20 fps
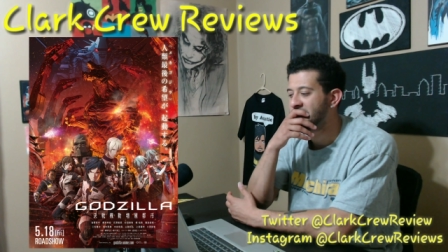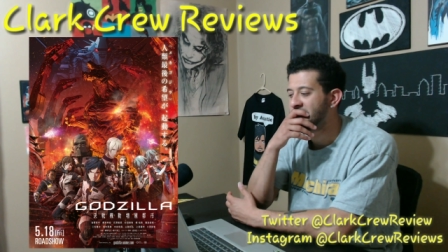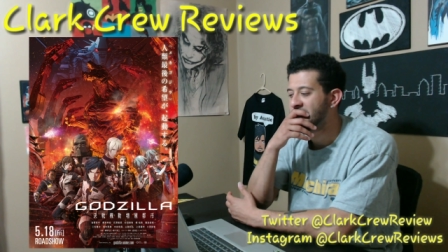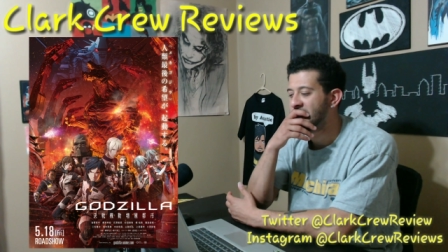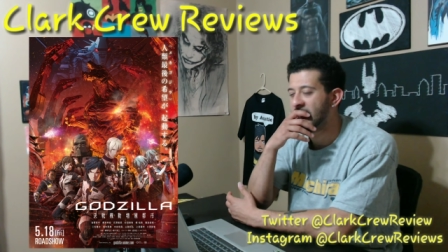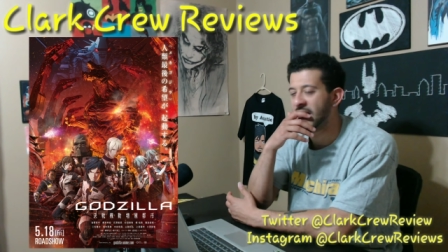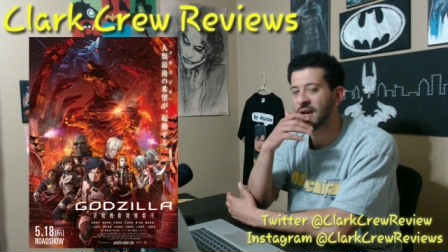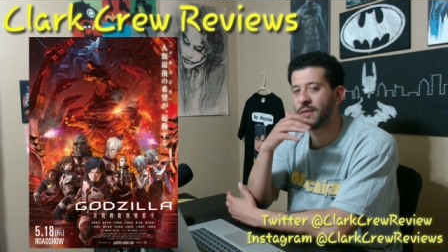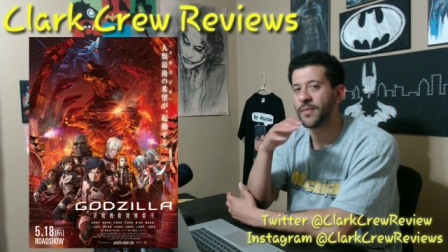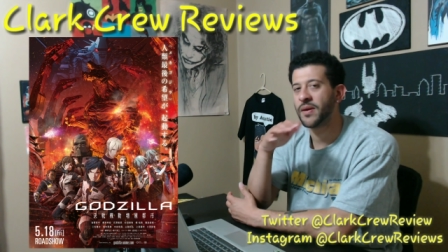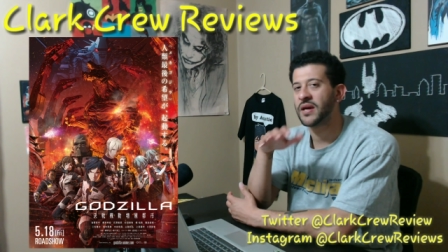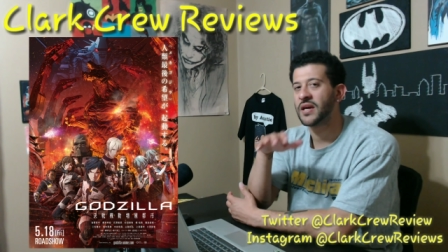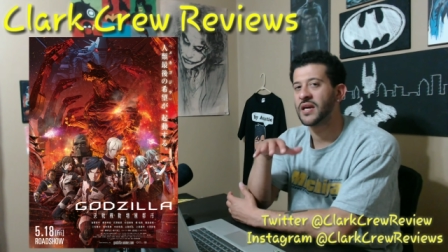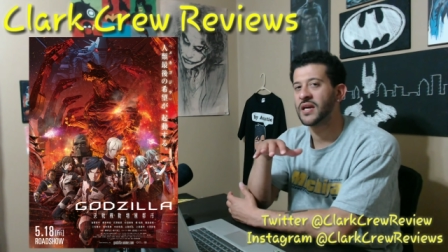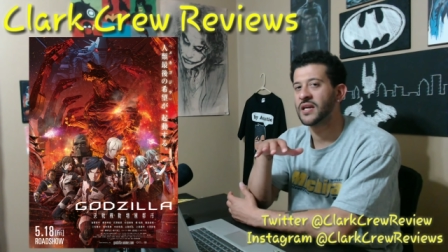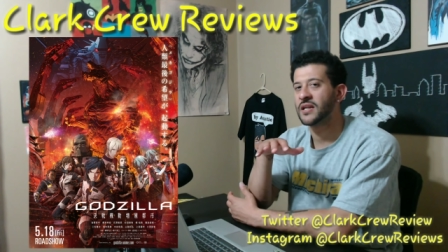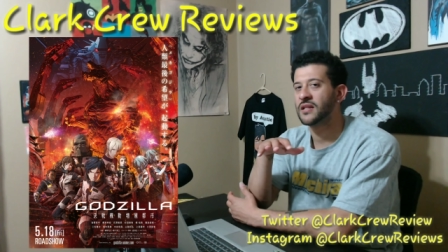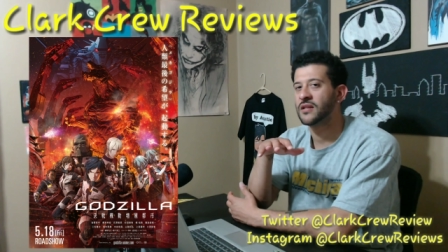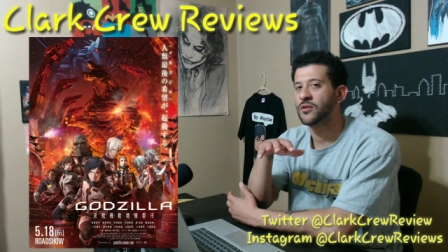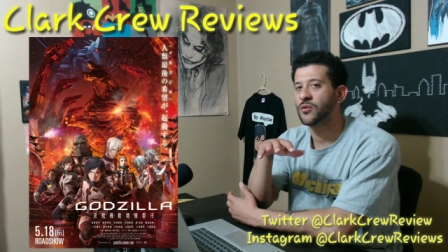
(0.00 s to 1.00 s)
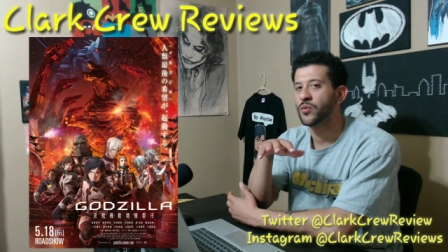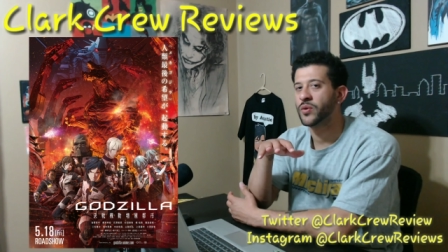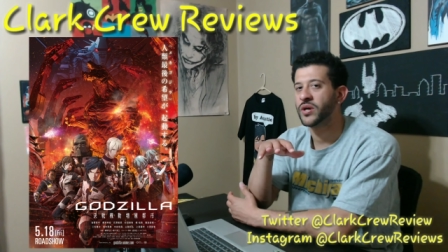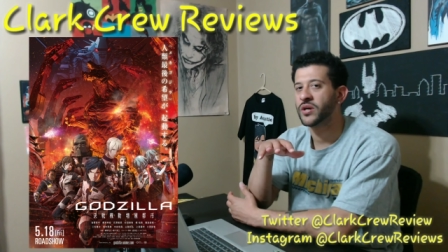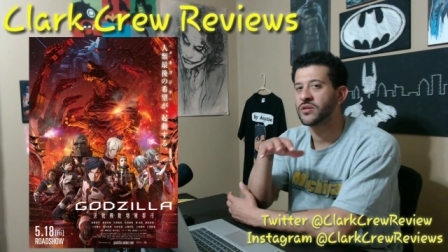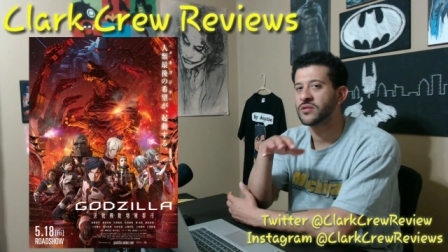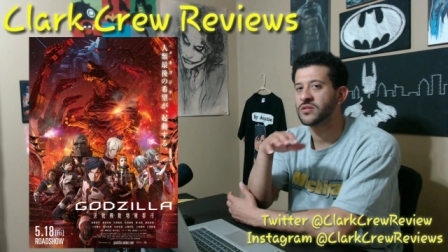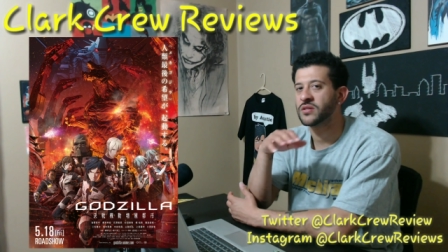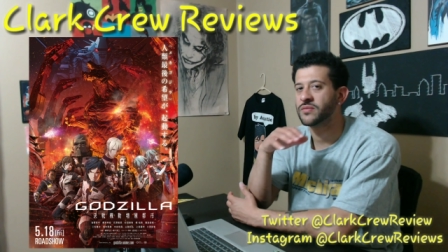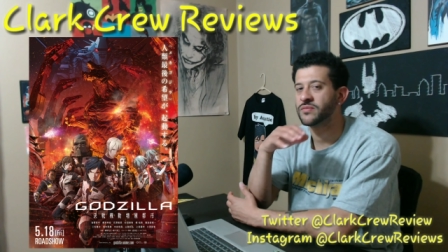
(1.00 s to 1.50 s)
Anime can get a little
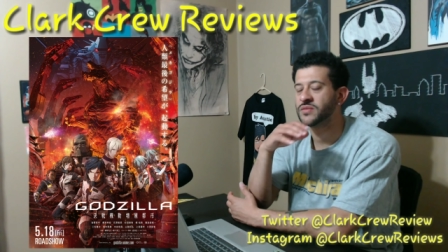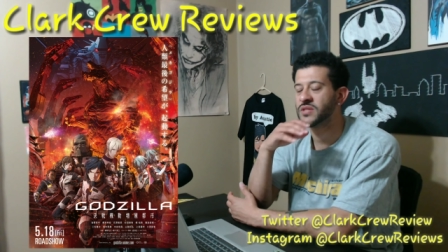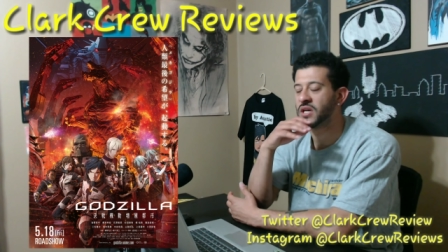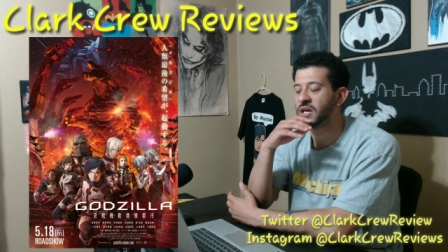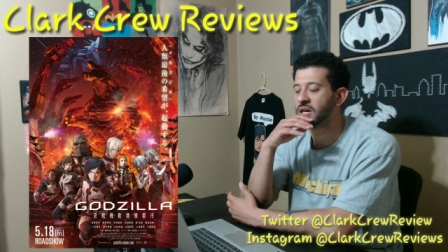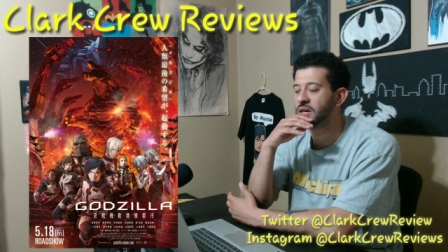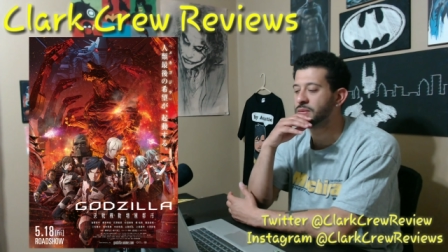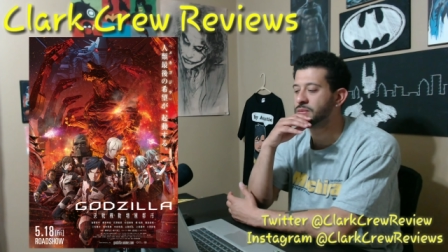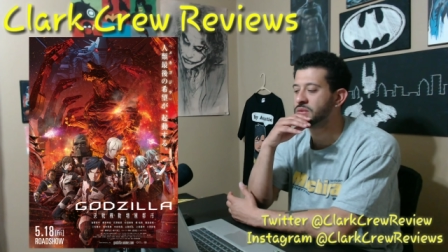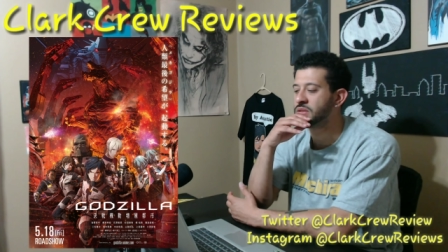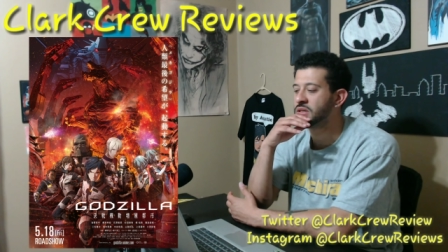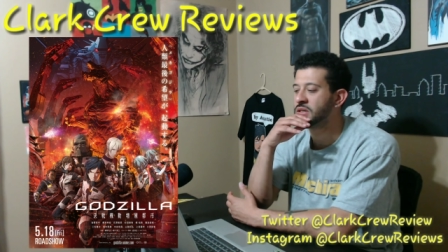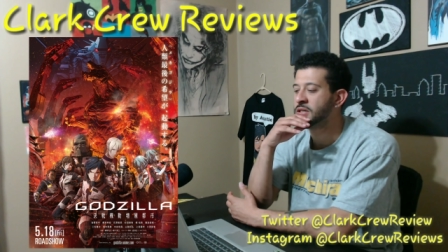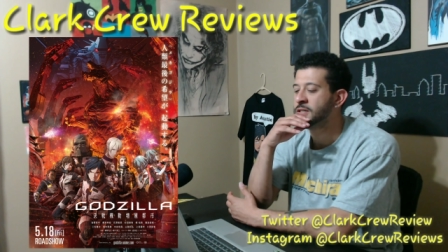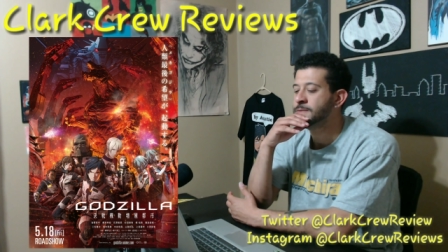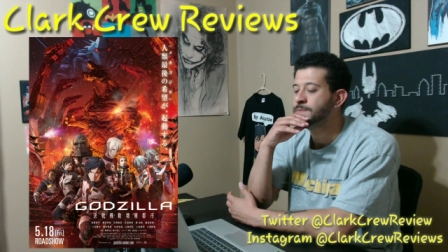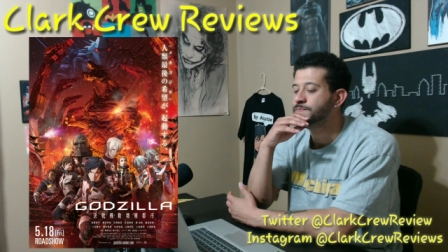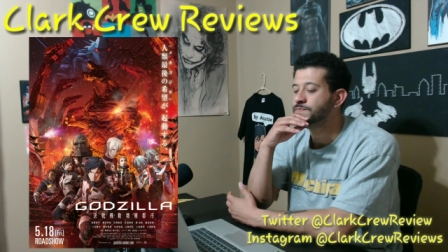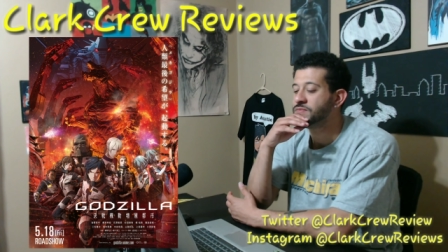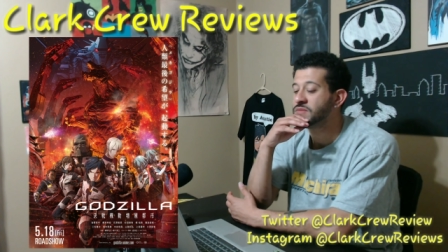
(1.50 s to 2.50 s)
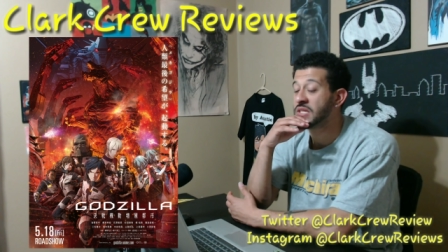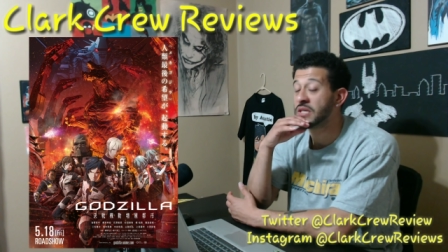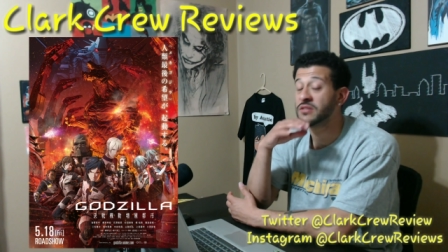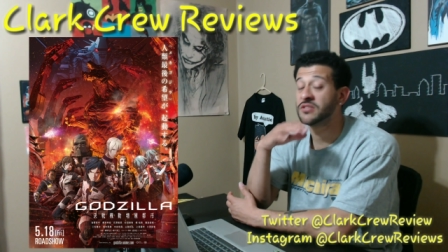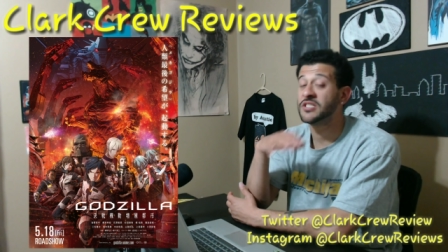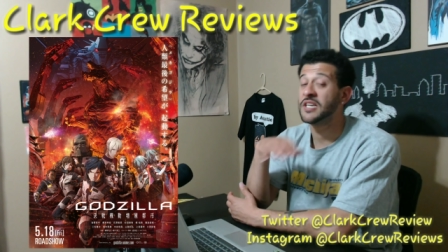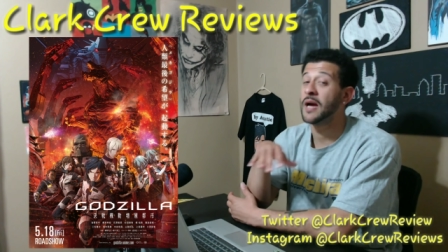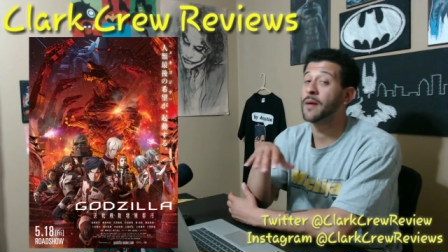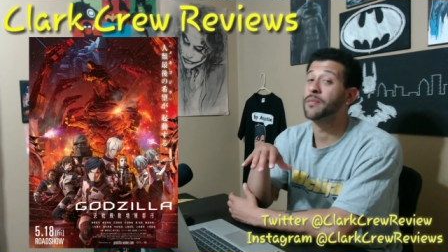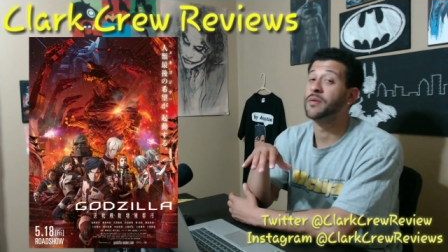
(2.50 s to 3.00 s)
weird sometimes. Those
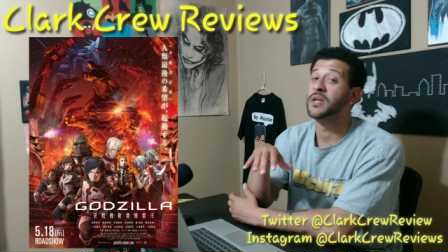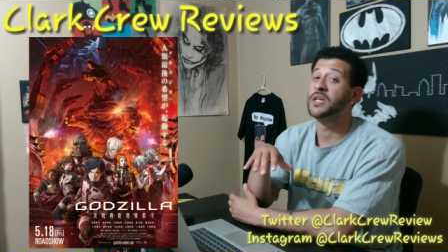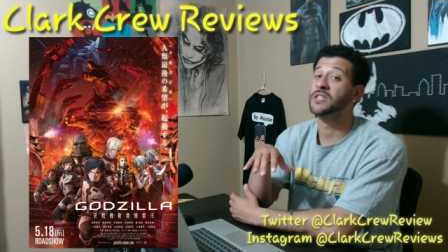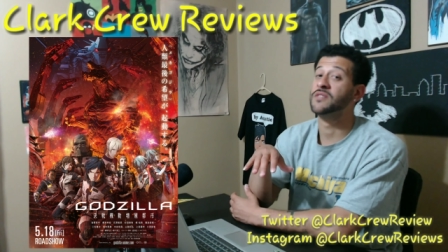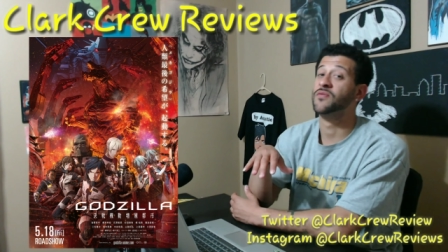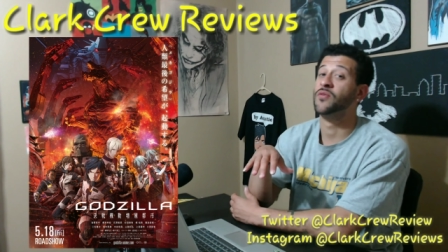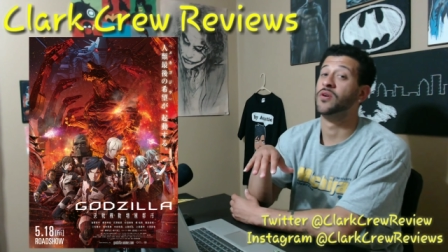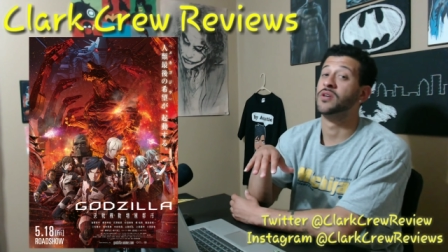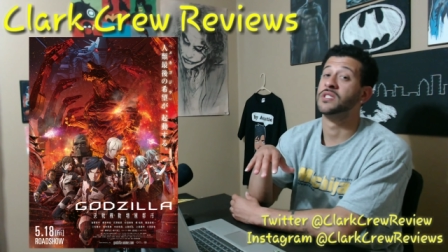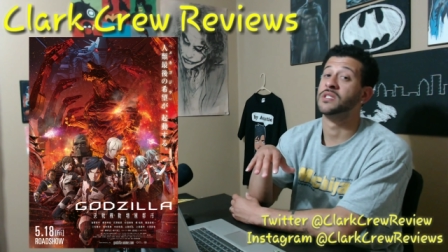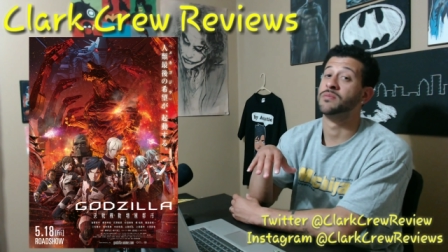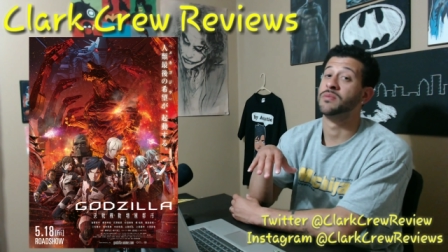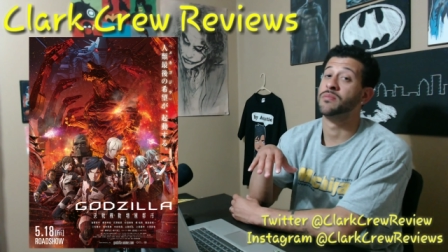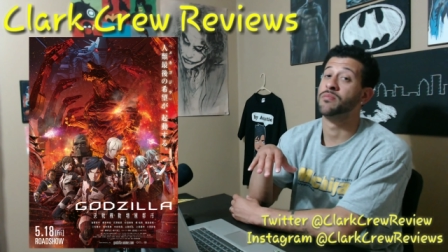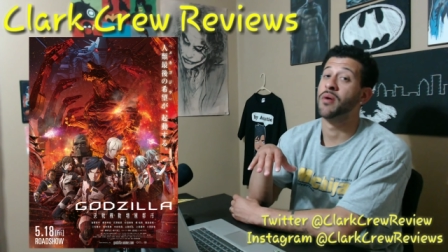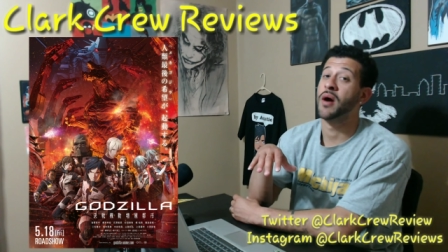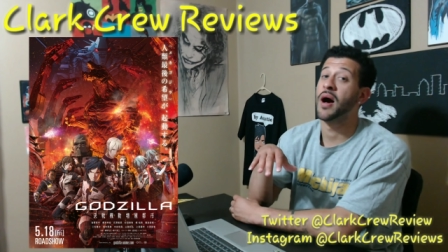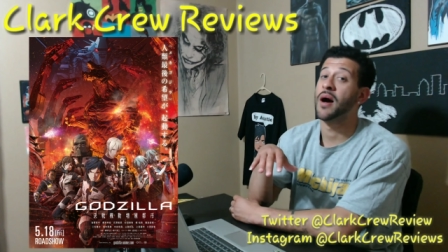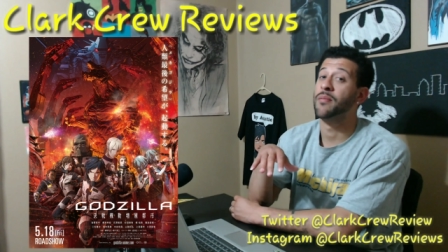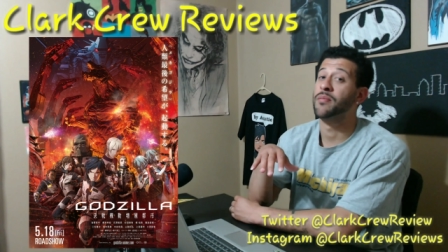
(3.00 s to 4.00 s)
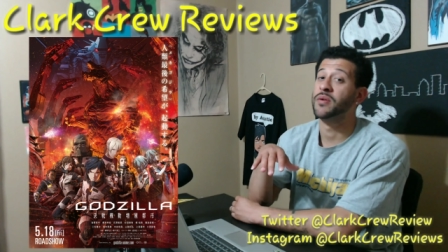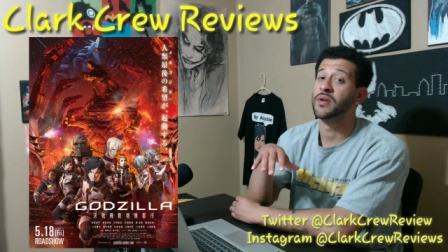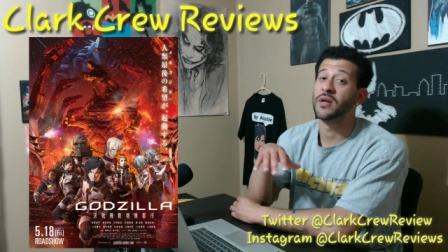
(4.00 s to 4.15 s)
Japanese voices be popping.